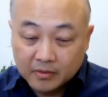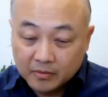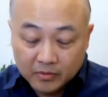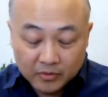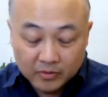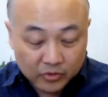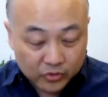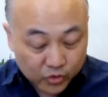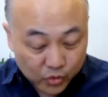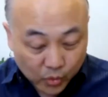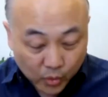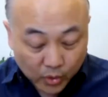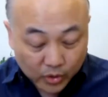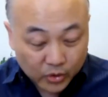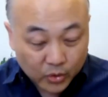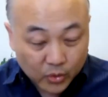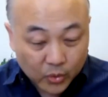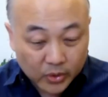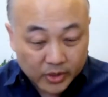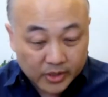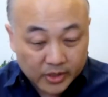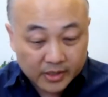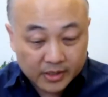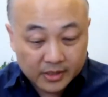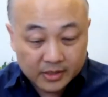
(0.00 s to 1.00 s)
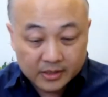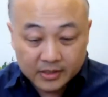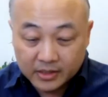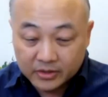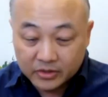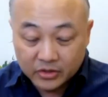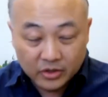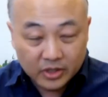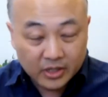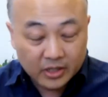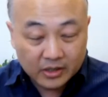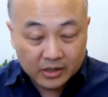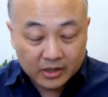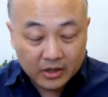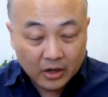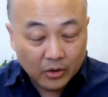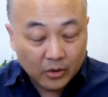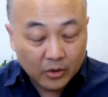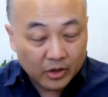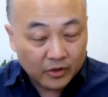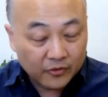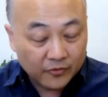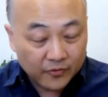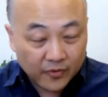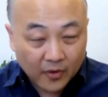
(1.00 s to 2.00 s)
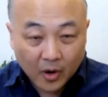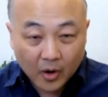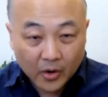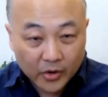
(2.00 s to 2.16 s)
short quiz, and you can go as far